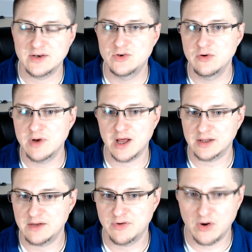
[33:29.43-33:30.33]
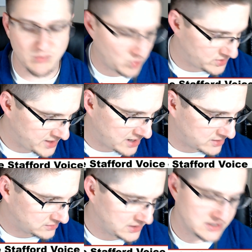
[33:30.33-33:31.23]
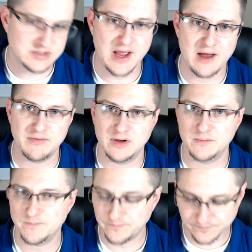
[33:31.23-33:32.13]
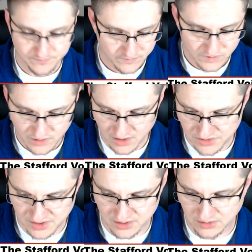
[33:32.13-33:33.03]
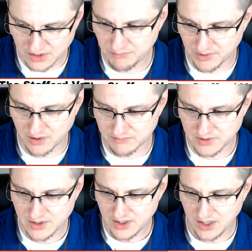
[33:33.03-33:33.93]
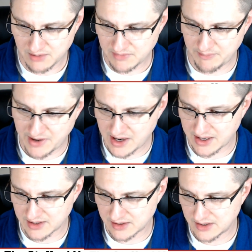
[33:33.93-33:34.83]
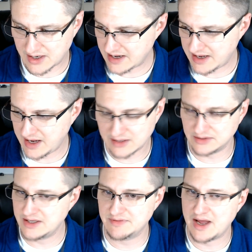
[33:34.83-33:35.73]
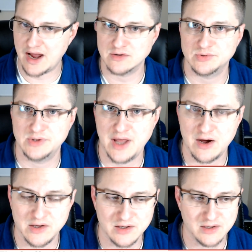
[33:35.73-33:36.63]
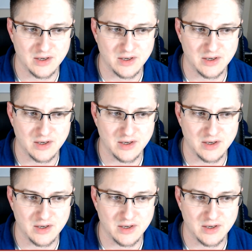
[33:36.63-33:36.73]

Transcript: do not leave home without at least having a thing of lip balm in my pocket. I can't leave the house without it.